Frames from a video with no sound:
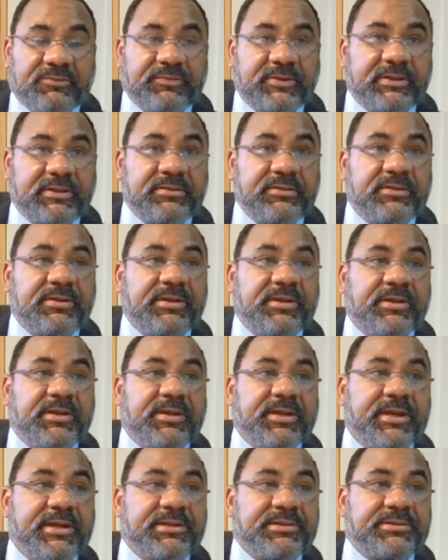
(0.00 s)
of it
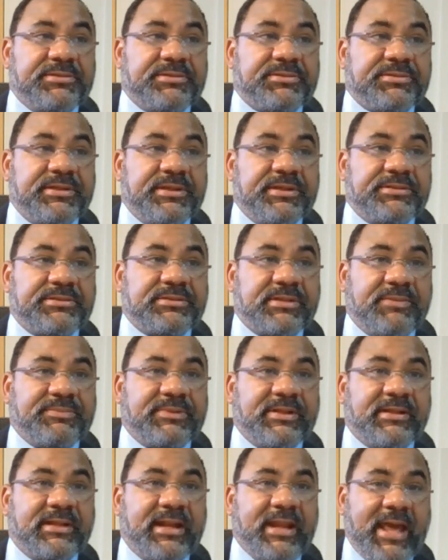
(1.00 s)
is
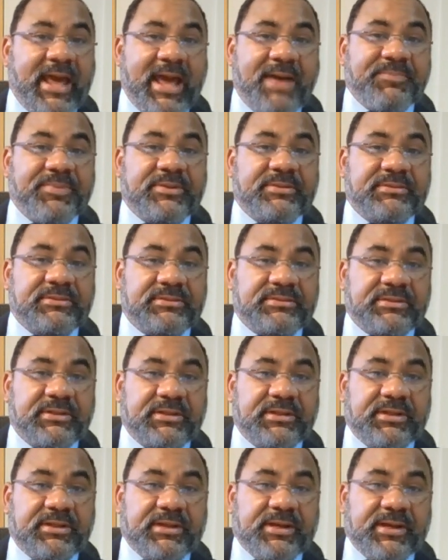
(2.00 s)
something that happens
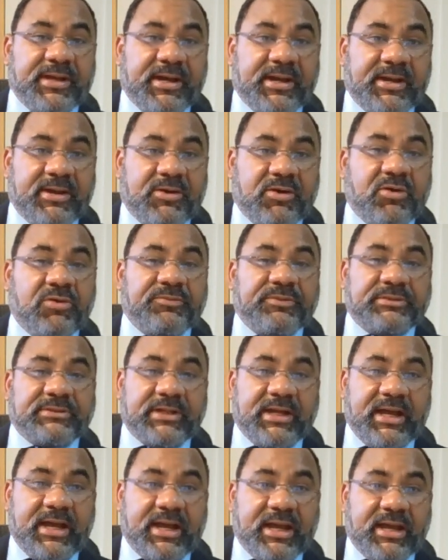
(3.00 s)
over
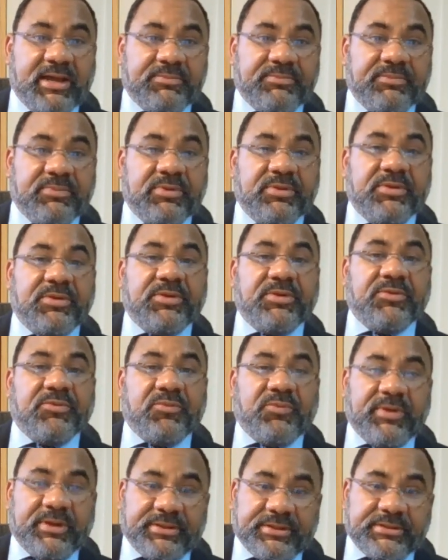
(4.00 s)
time
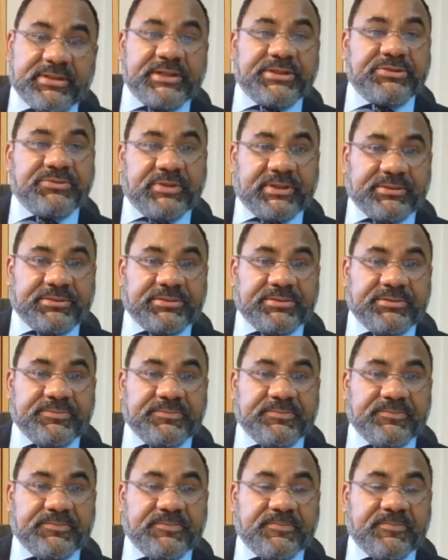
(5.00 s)
with districts.
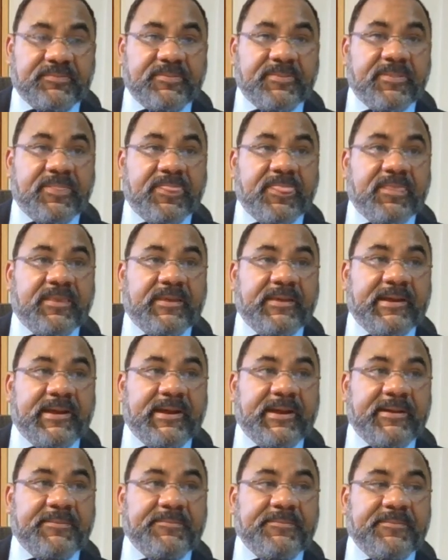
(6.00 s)

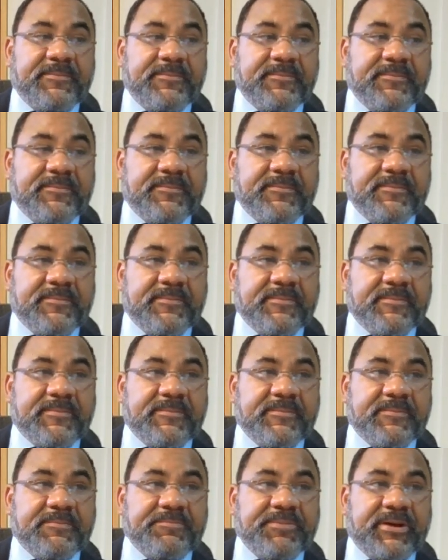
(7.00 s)
Uh,
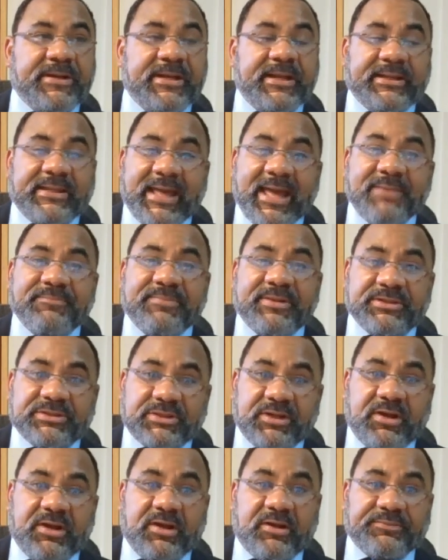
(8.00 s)
but it can be
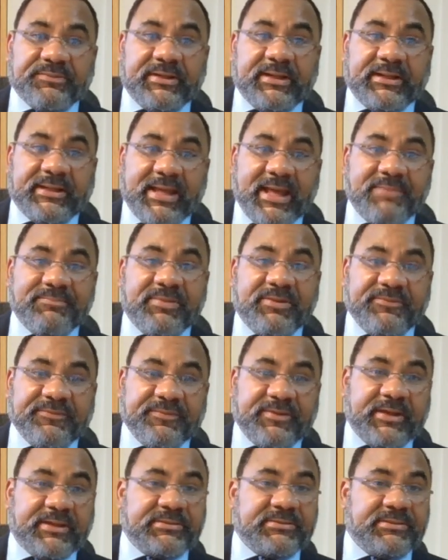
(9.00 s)
solved and it can be
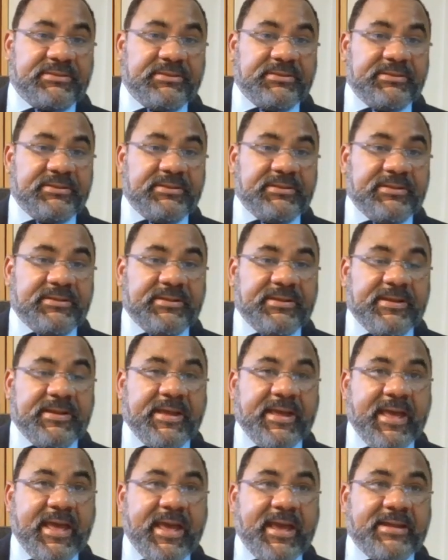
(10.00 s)
fixed
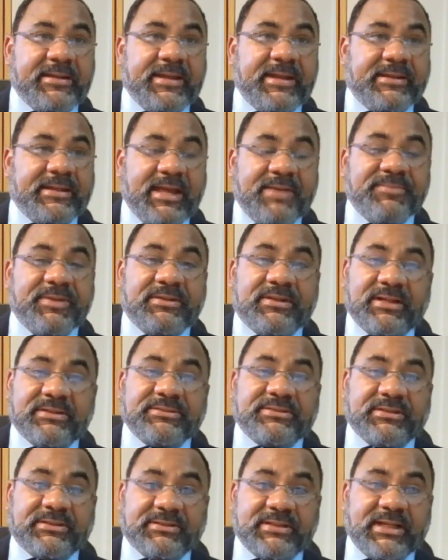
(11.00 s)
and it can be done
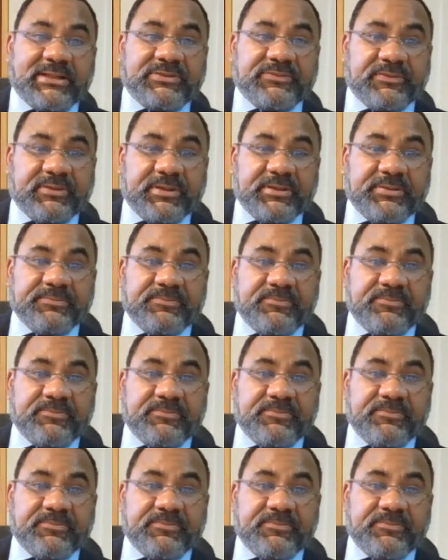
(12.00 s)
successfully.